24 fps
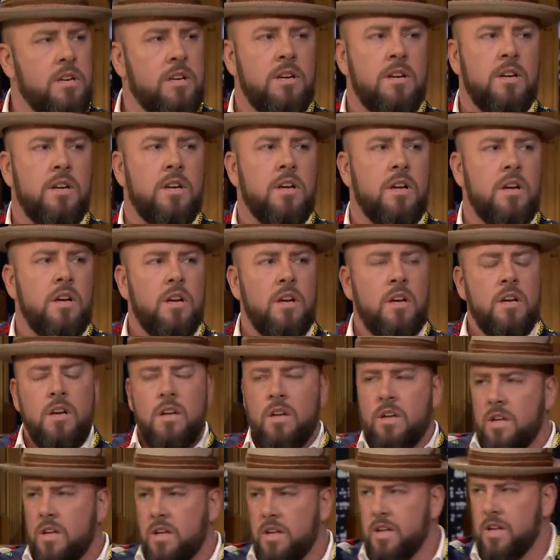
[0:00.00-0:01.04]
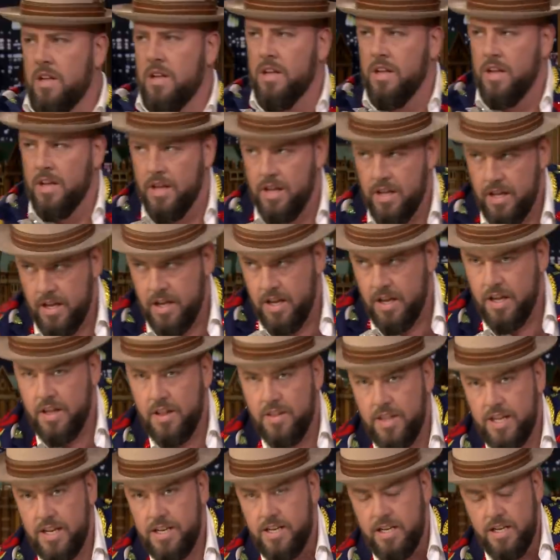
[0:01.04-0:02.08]
yeah, yeah. That's what it's all about.
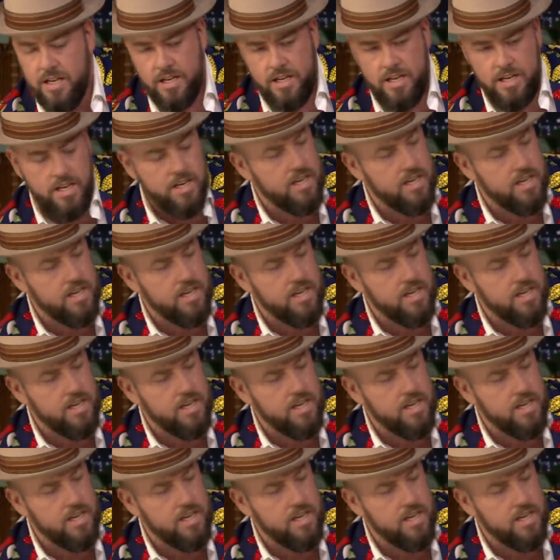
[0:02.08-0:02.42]
This is